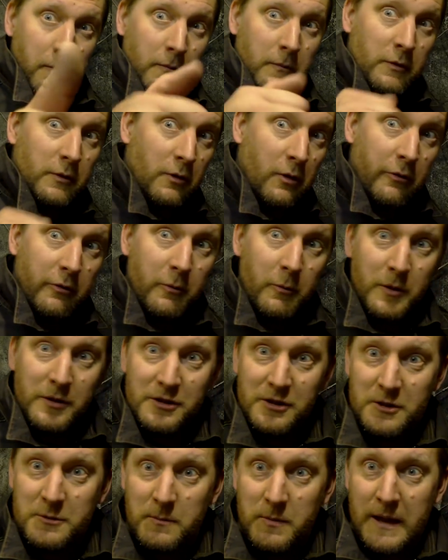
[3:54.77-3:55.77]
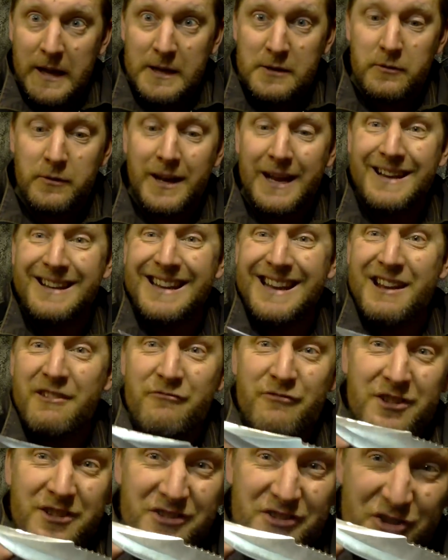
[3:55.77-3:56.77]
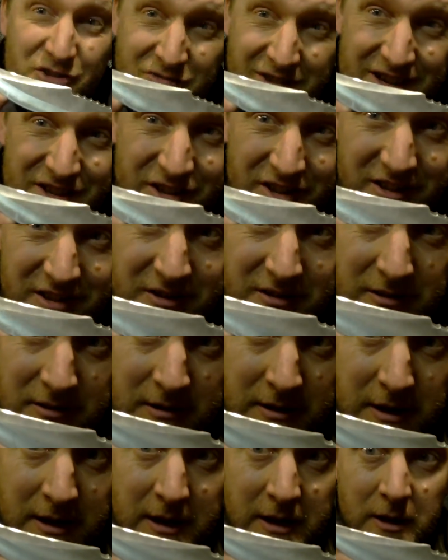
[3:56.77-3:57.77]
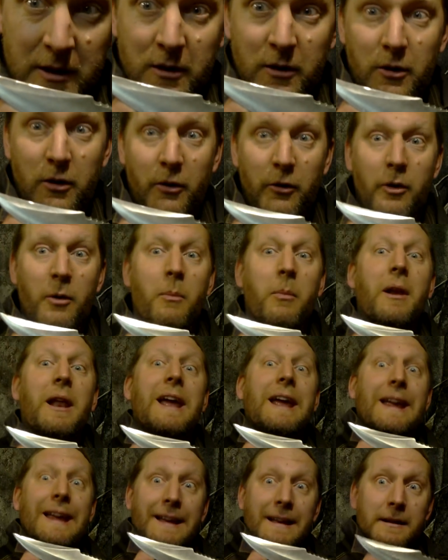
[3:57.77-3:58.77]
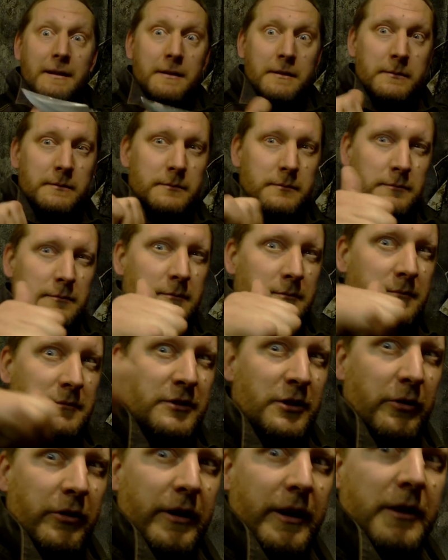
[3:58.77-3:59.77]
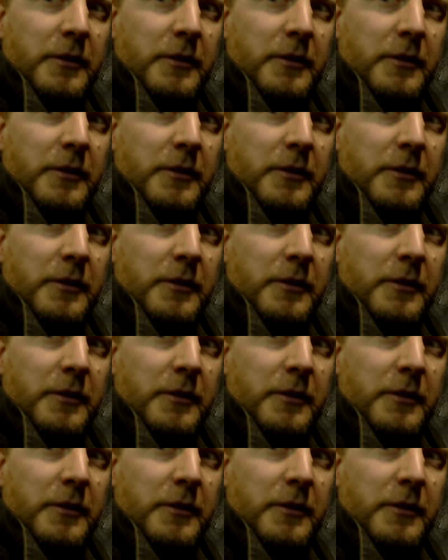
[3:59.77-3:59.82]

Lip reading: Scott from Wessex Blades on how to get rid of scratches on a blade. See you on the